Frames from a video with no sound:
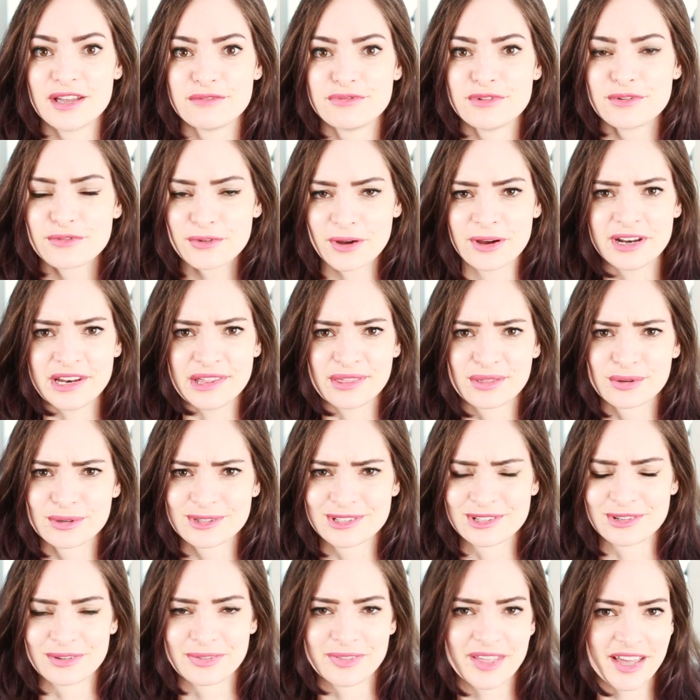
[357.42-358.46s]
If you've got any
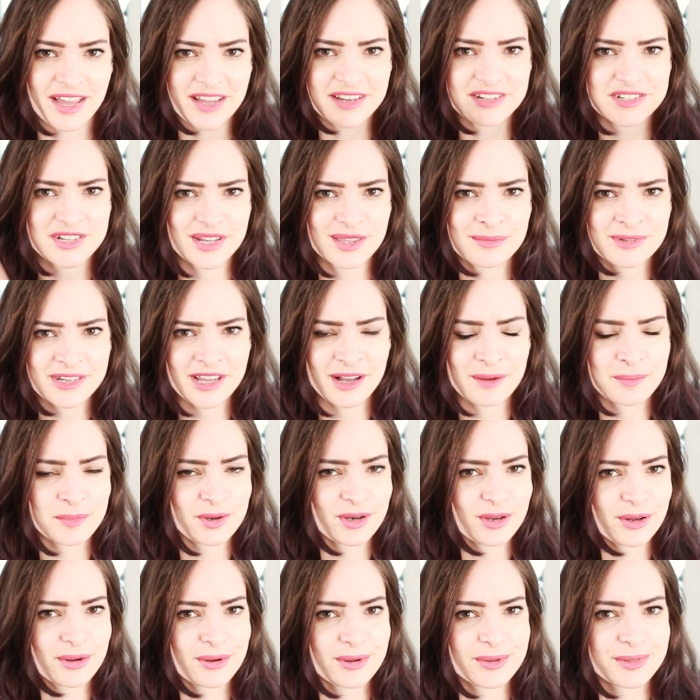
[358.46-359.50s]
thoughts on that, share them down
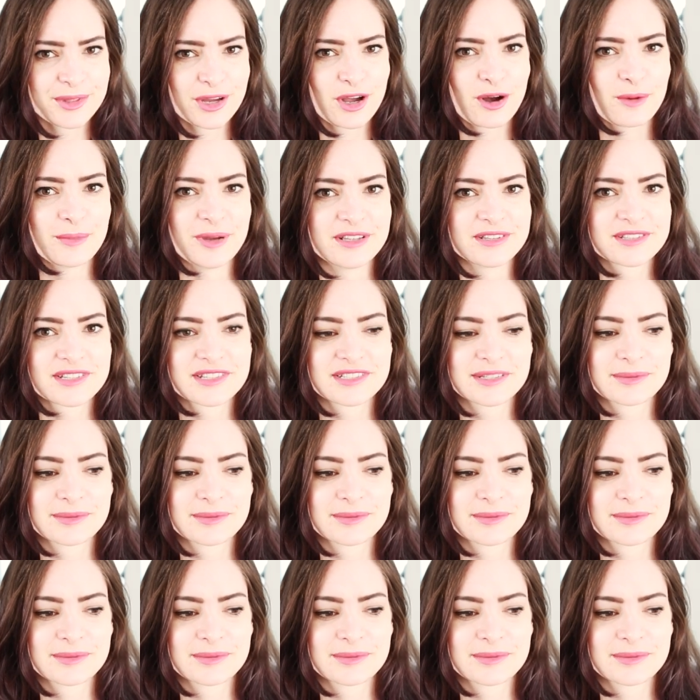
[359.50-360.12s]
below in the comments,